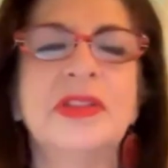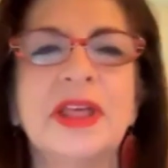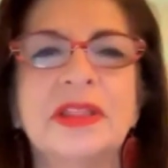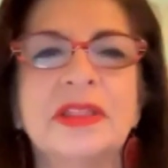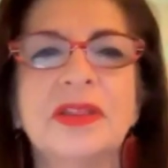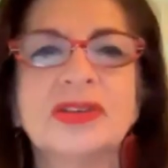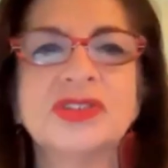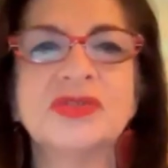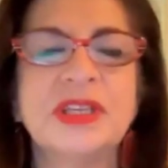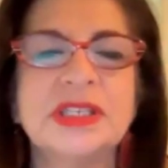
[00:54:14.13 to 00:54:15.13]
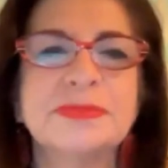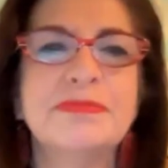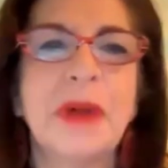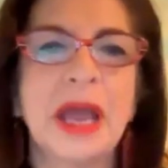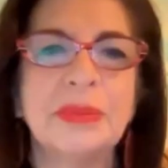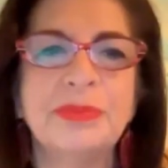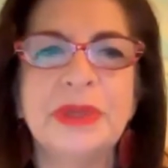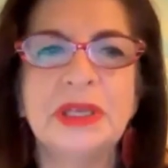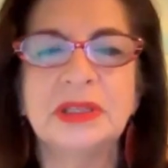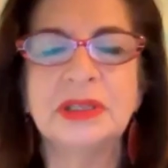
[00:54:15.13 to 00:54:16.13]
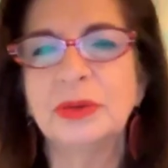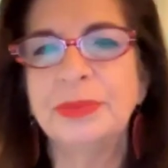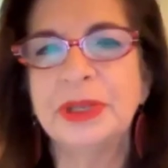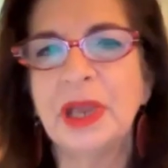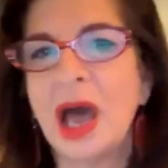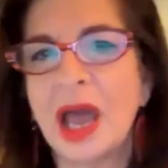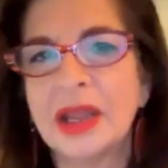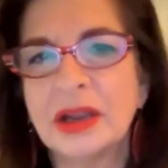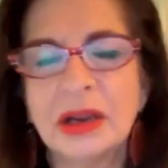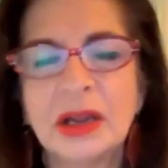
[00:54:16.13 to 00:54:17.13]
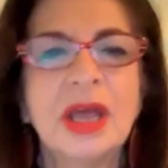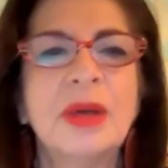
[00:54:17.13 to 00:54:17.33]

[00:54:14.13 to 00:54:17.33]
then those fees might be a little bit higher,